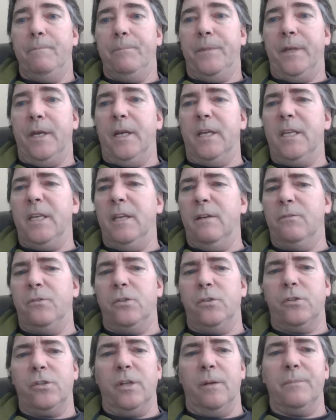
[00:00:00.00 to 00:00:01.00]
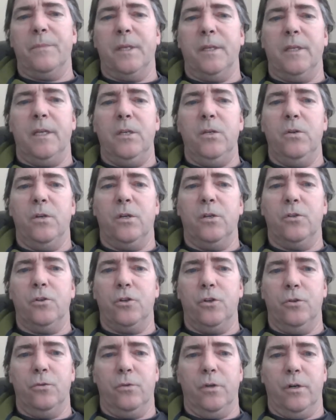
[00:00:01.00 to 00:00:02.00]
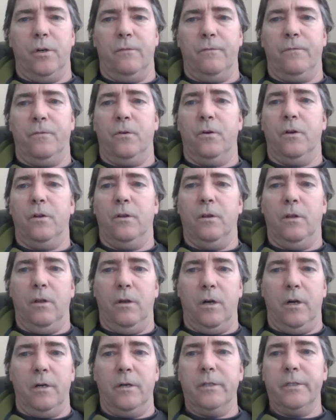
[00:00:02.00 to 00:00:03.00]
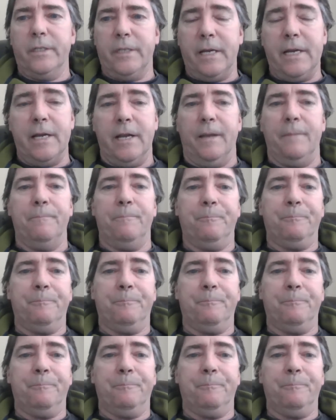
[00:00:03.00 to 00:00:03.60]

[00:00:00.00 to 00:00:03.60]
that it gives you something that you can chew on for a long time.